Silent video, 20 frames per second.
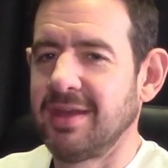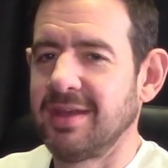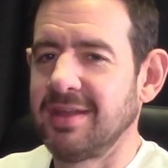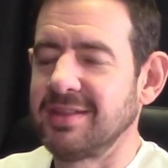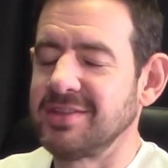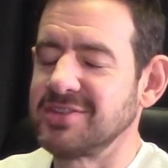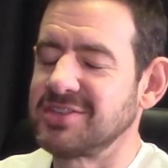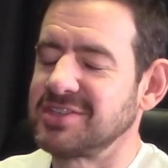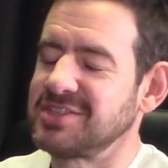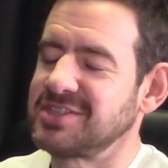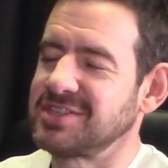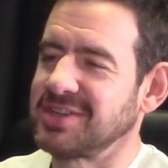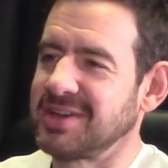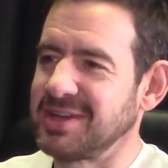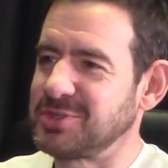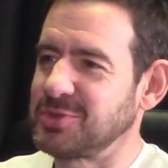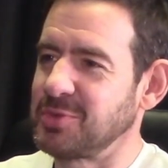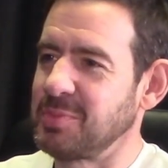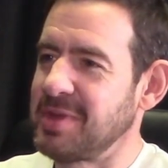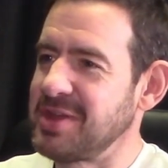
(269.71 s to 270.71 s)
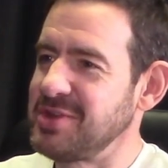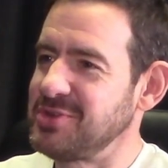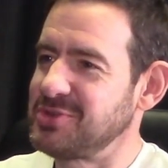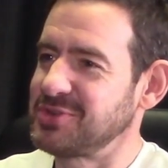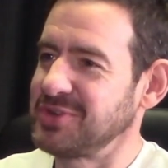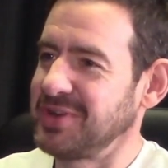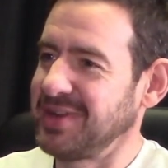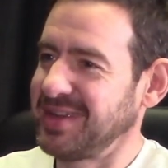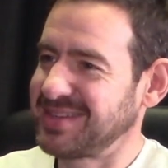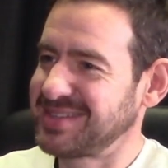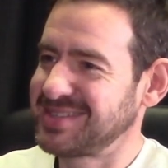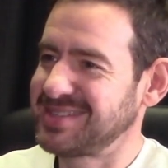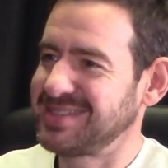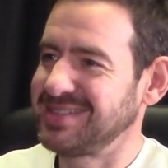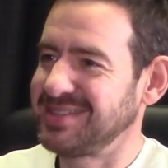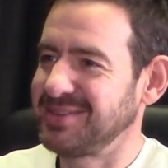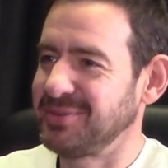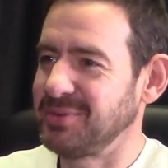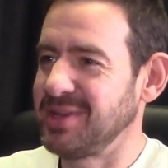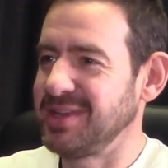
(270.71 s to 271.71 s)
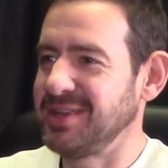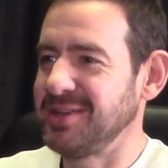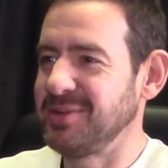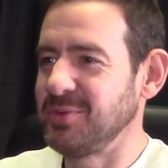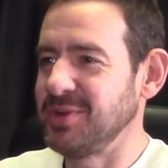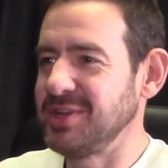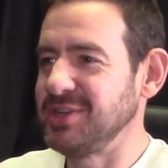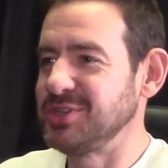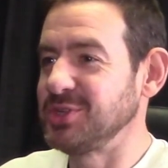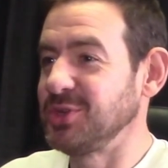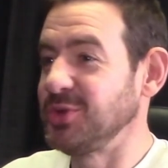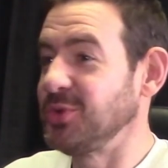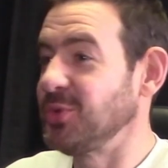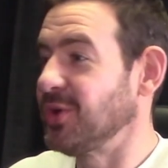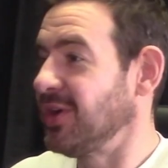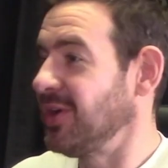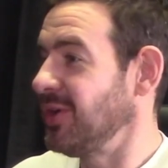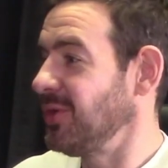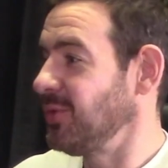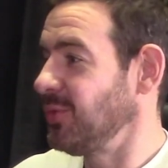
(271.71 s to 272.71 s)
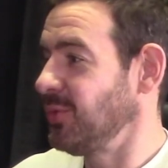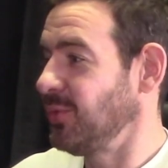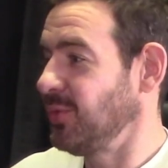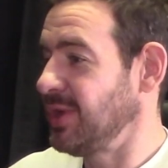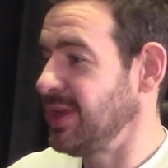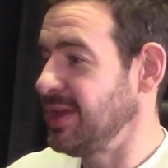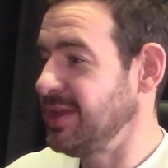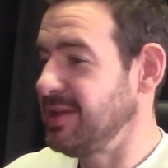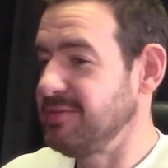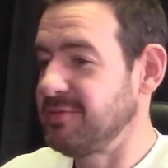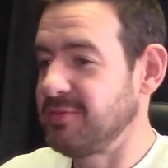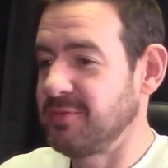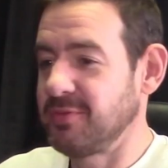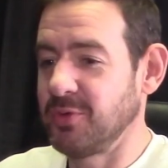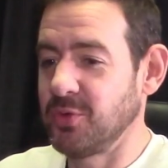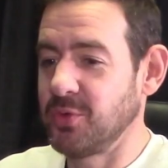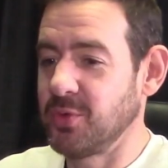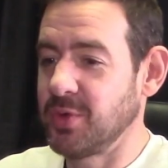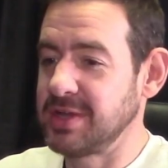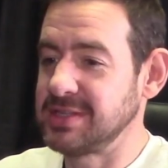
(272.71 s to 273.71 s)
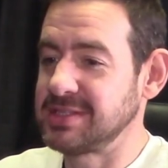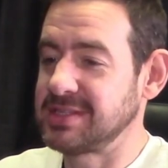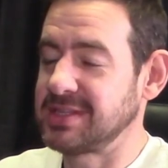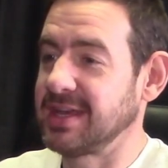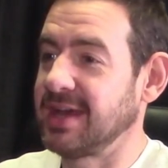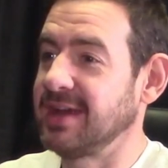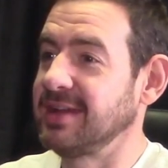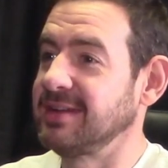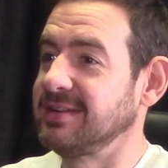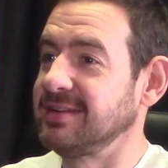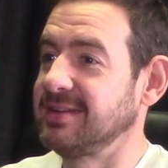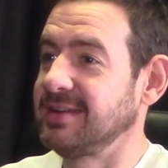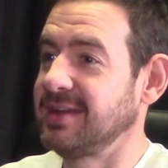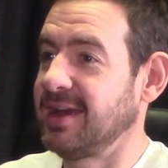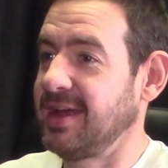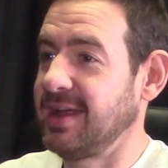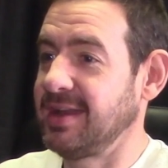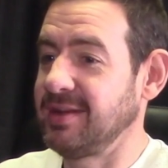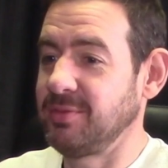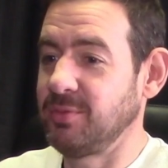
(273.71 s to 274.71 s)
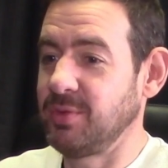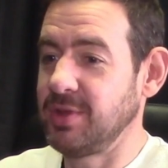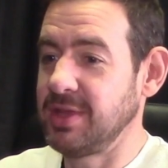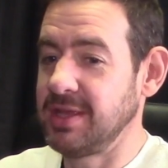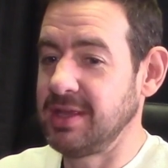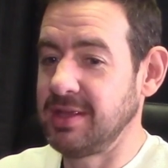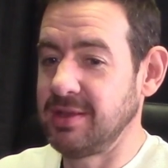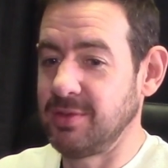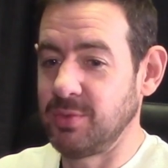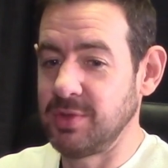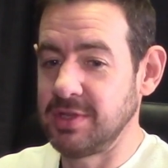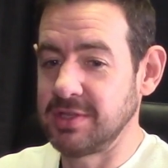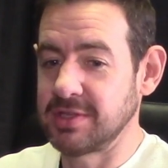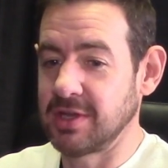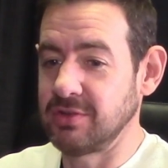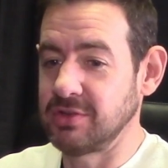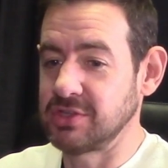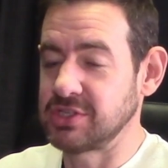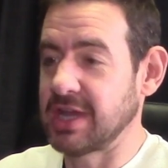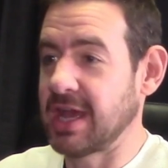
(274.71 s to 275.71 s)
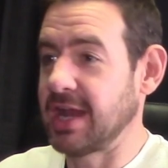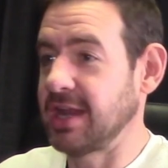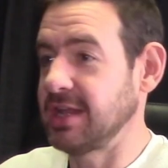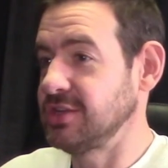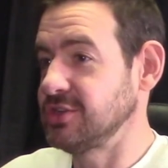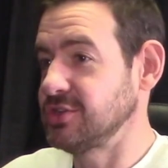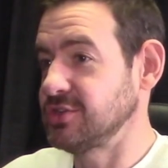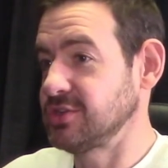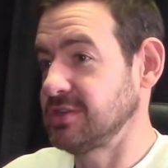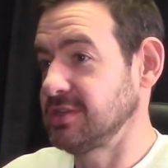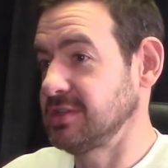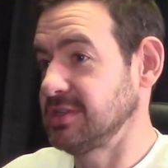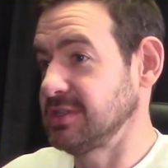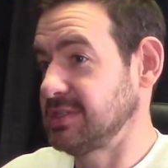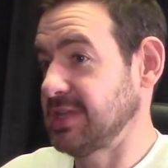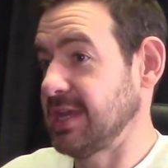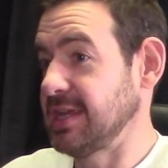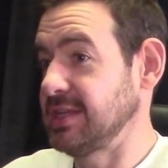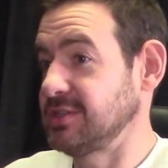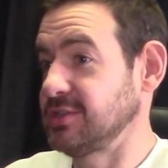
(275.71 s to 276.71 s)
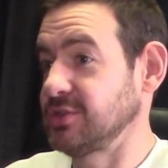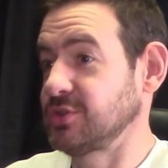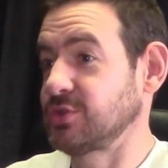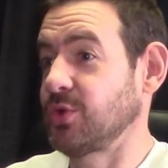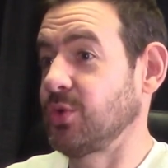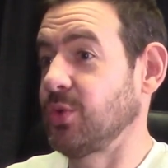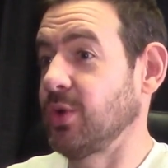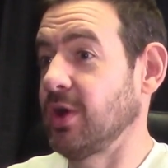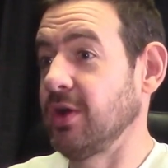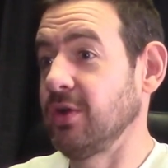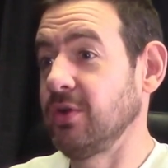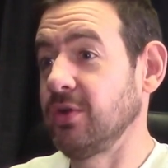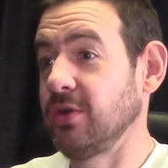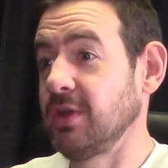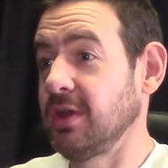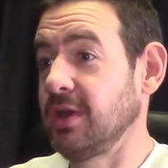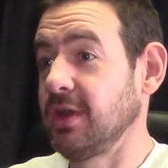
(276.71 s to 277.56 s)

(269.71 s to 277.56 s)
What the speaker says: The societal matrix. We do what we've always done, and we don't challenge the status quo.